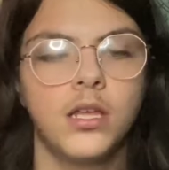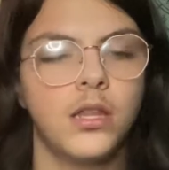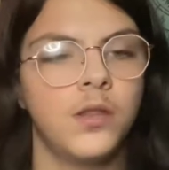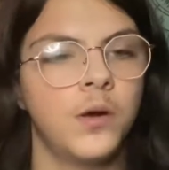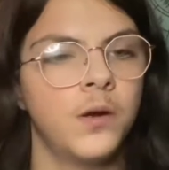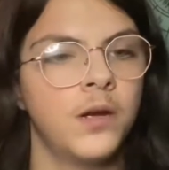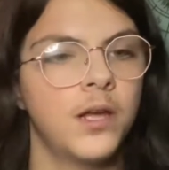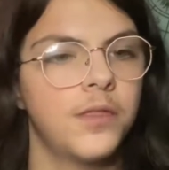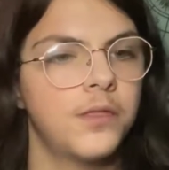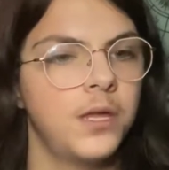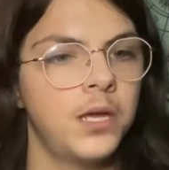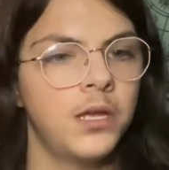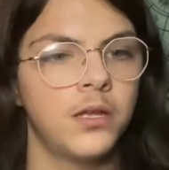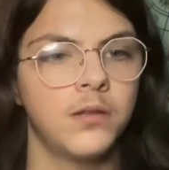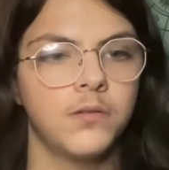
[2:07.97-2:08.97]
They're
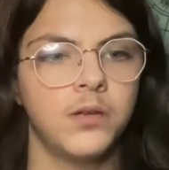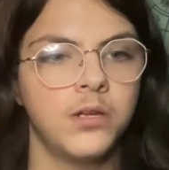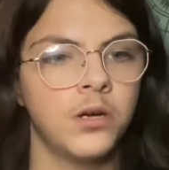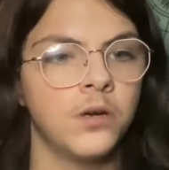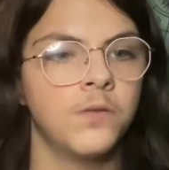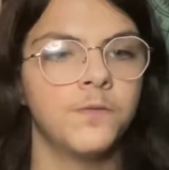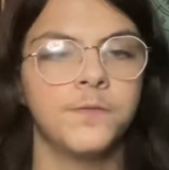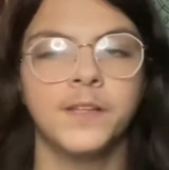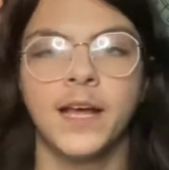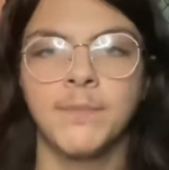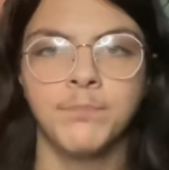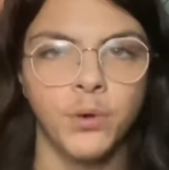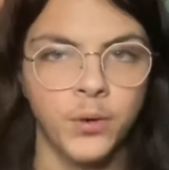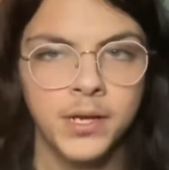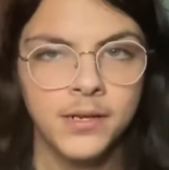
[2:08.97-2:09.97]
nothing, you know,
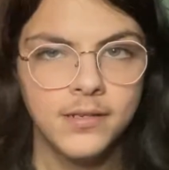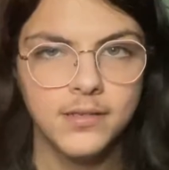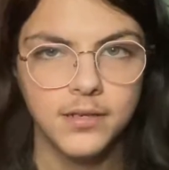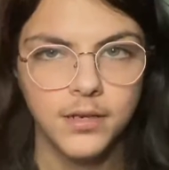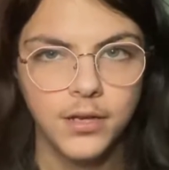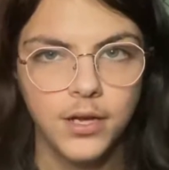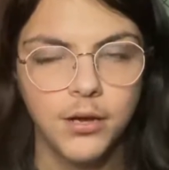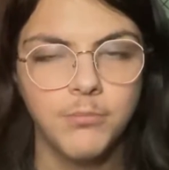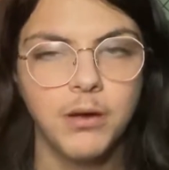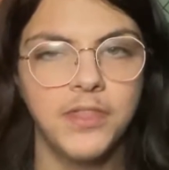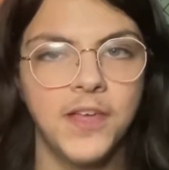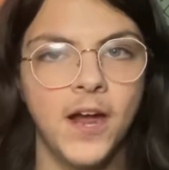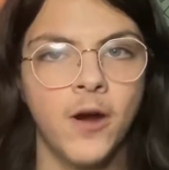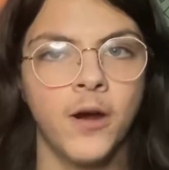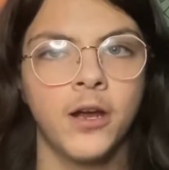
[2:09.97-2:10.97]
flamboyant, but
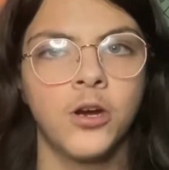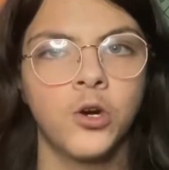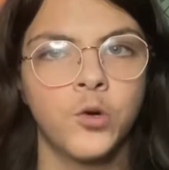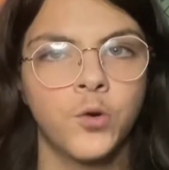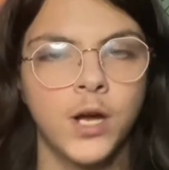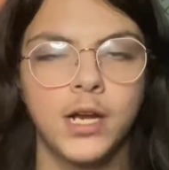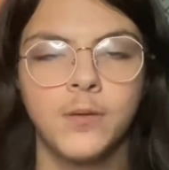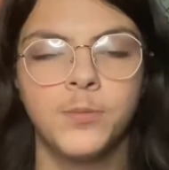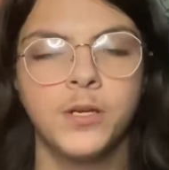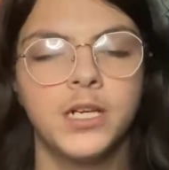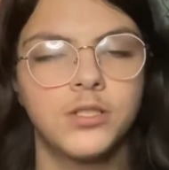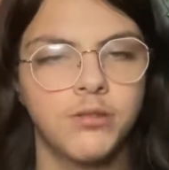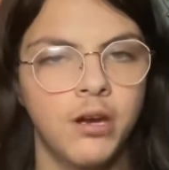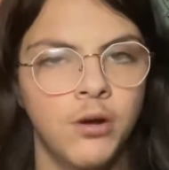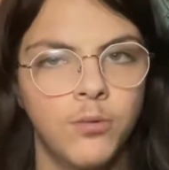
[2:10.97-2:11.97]
they are incredibly
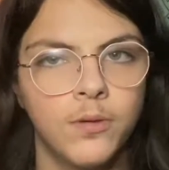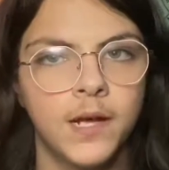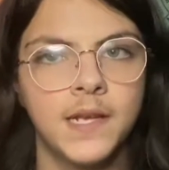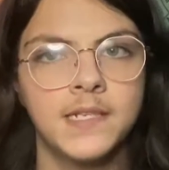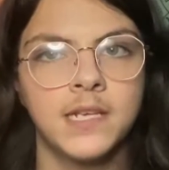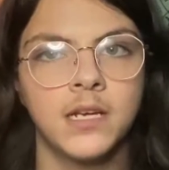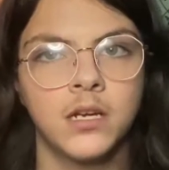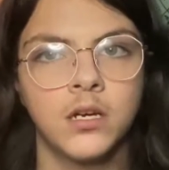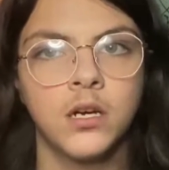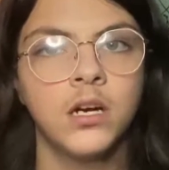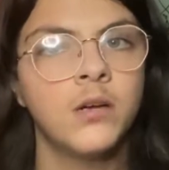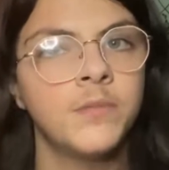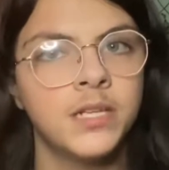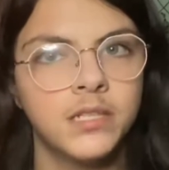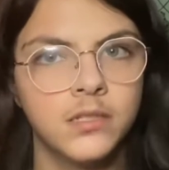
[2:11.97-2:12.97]
tranquilizing and
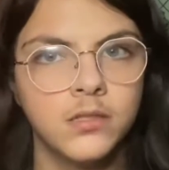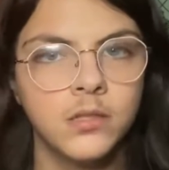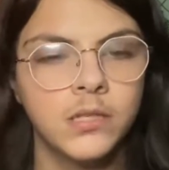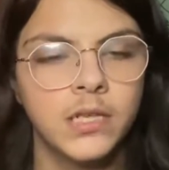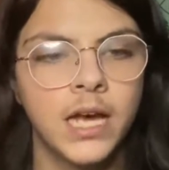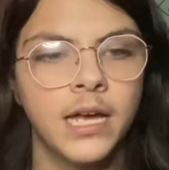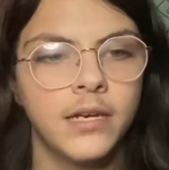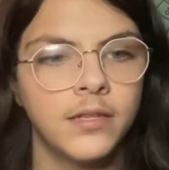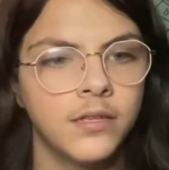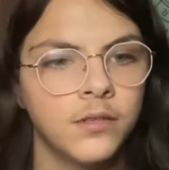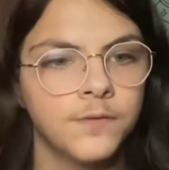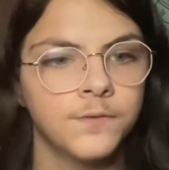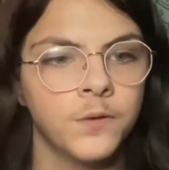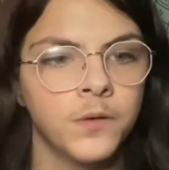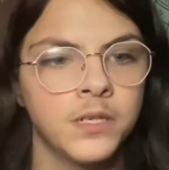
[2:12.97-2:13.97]
calming to look at, and
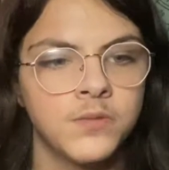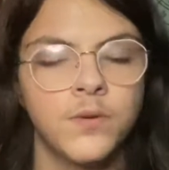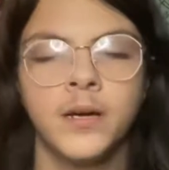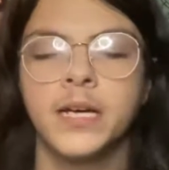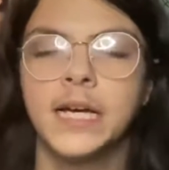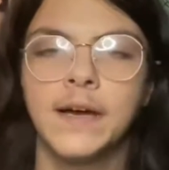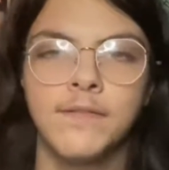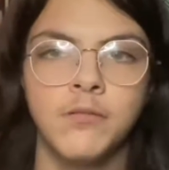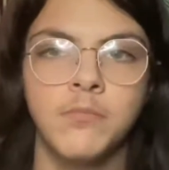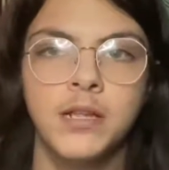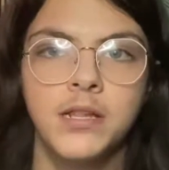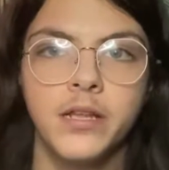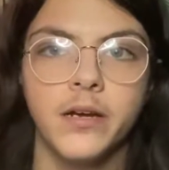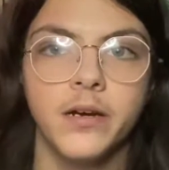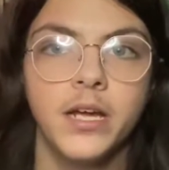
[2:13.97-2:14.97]
therefore is why I have them
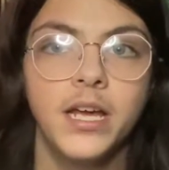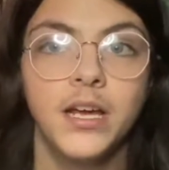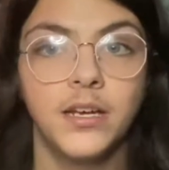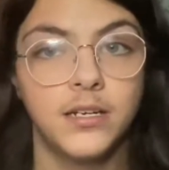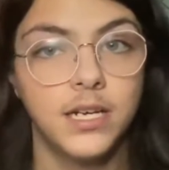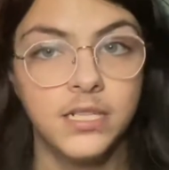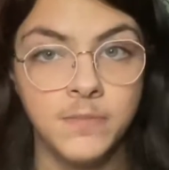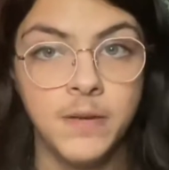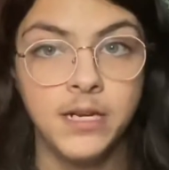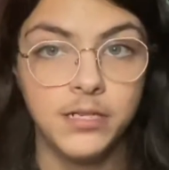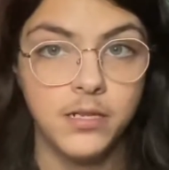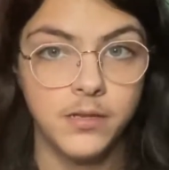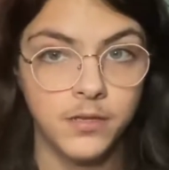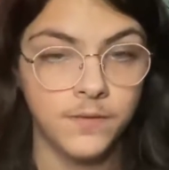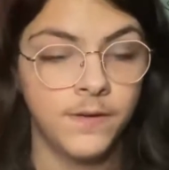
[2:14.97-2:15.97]
in there. Not to mention
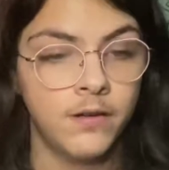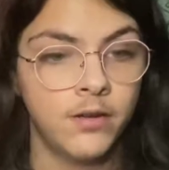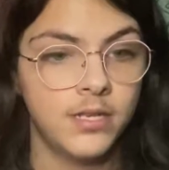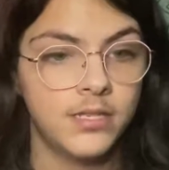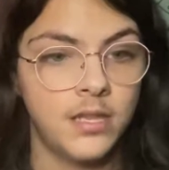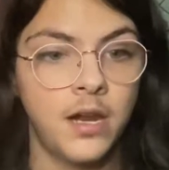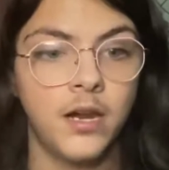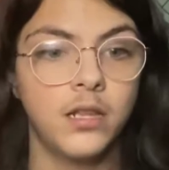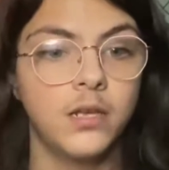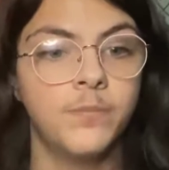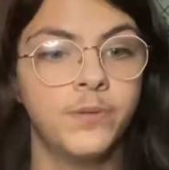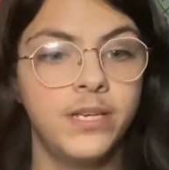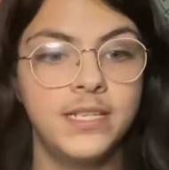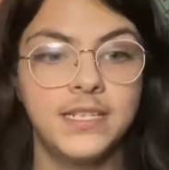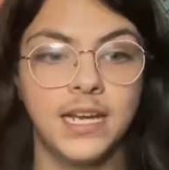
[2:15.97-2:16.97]
that they're very aesthetically
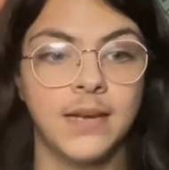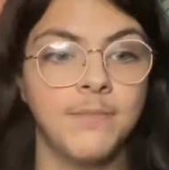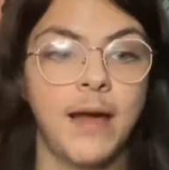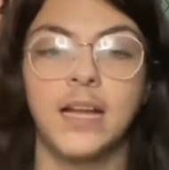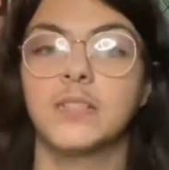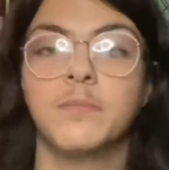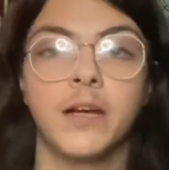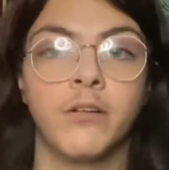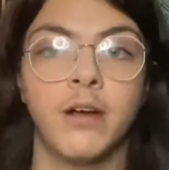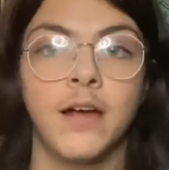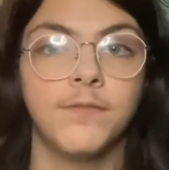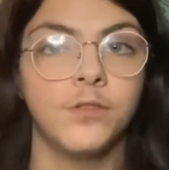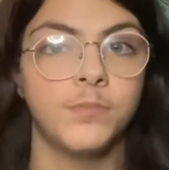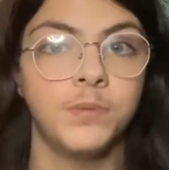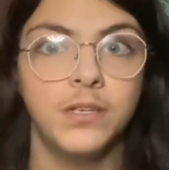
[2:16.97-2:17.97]
pleasing and match my
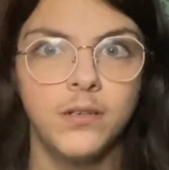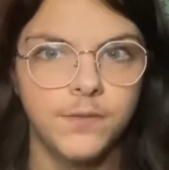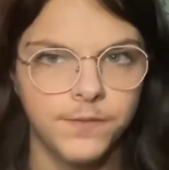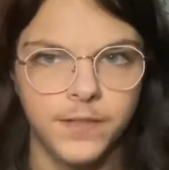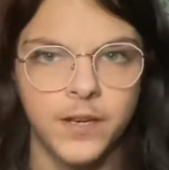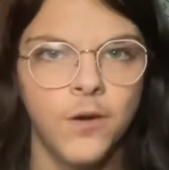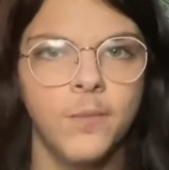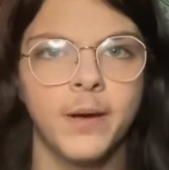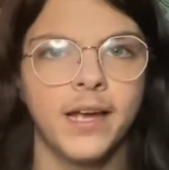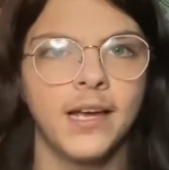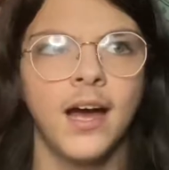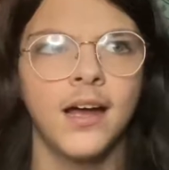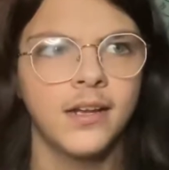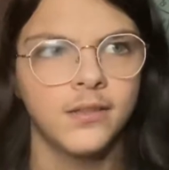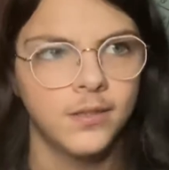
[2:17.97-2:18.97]
gravel beautifully. Oh my
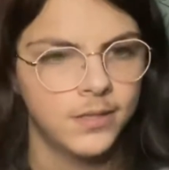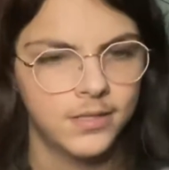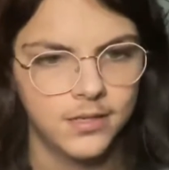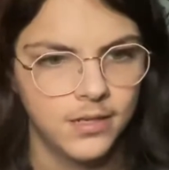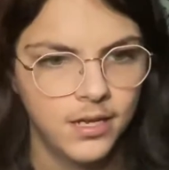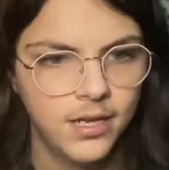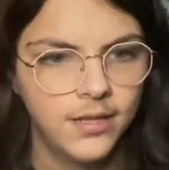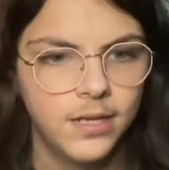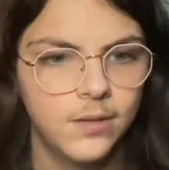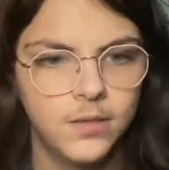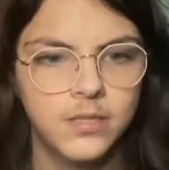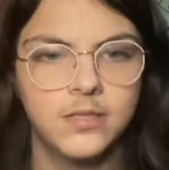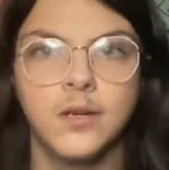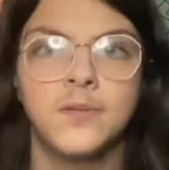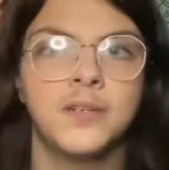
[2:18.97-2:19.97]
god, they look
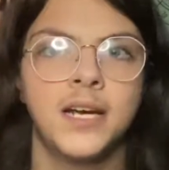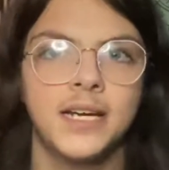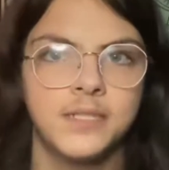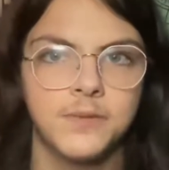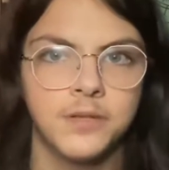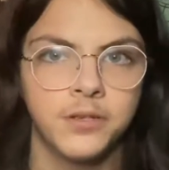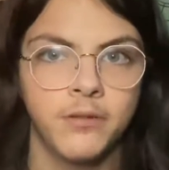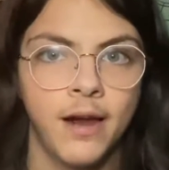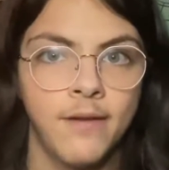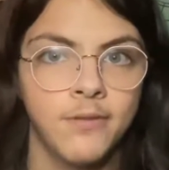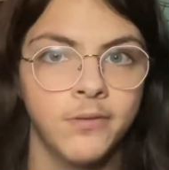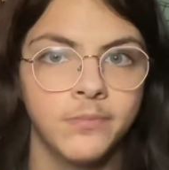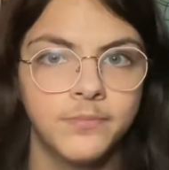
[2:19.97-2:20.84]
so nice with the gravel.